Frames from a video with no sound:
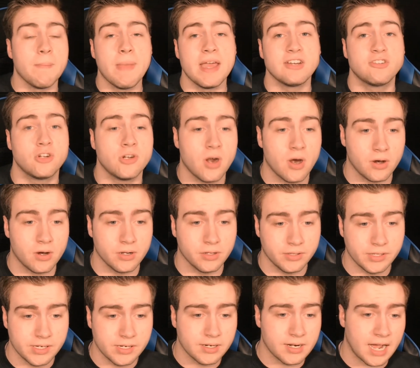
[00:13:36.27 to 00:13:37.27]
What I mentioned
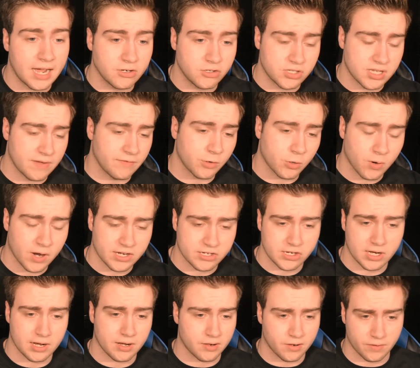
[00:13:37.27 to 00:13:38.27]
earlier, I just have a
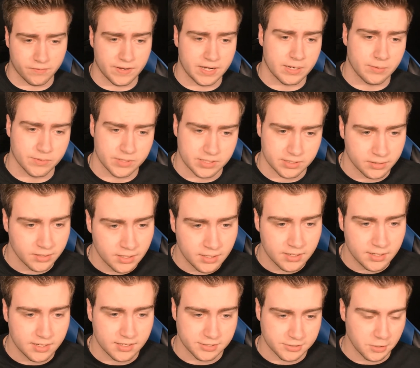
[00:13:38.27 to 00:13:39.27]
question. I don't know if
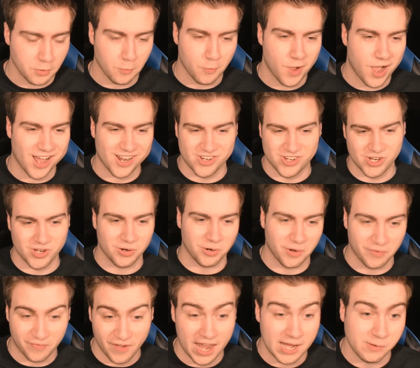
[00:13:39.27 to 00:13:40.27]
anyone is still
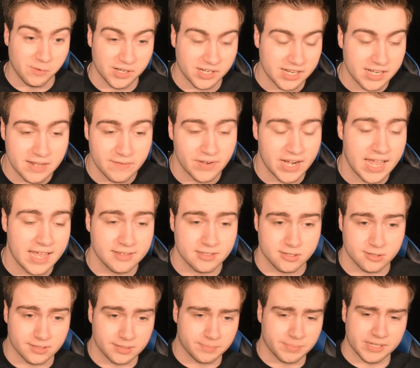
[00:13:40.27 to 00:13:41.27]
watching or if anyone can even
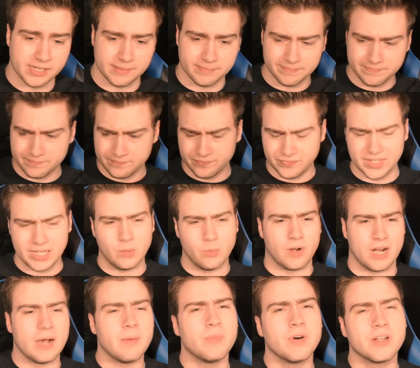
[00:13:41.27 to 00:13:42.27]
answer it, but
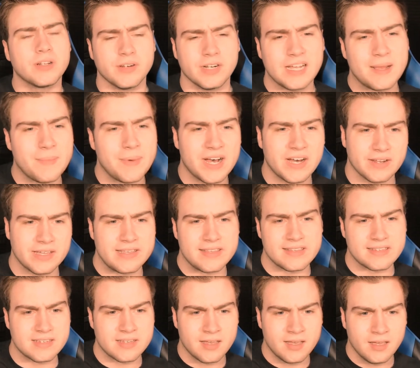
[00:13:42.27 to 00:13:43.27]
what I'm wondering
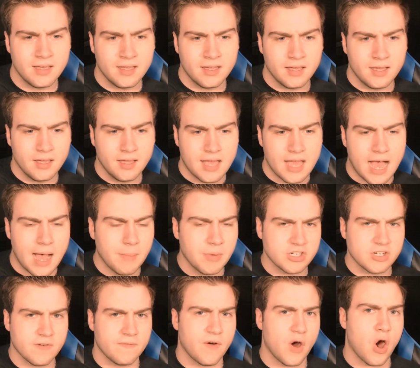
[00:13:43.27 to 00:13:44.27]
about is
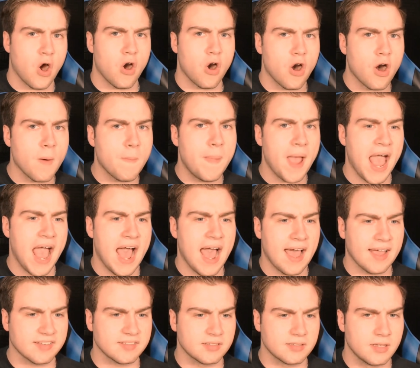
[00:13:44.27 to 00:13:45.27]
how much of her
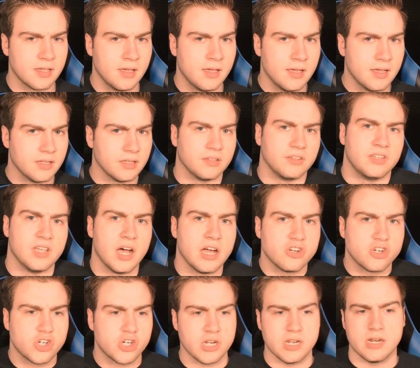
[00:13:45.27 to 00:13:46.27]
past
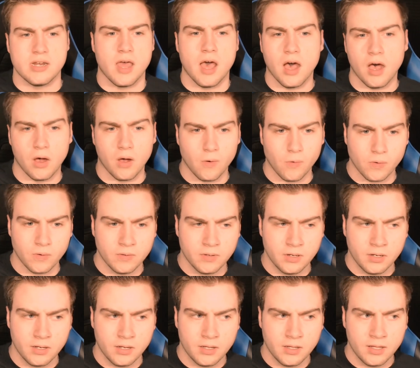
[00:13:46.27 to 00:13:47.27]
does she
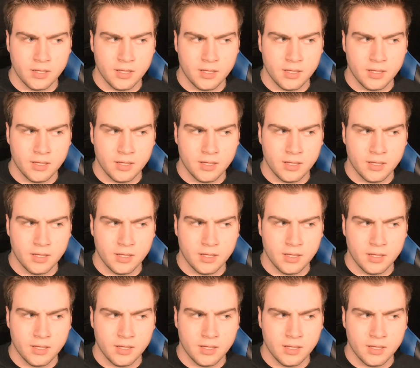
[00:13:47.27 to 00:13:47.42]
know?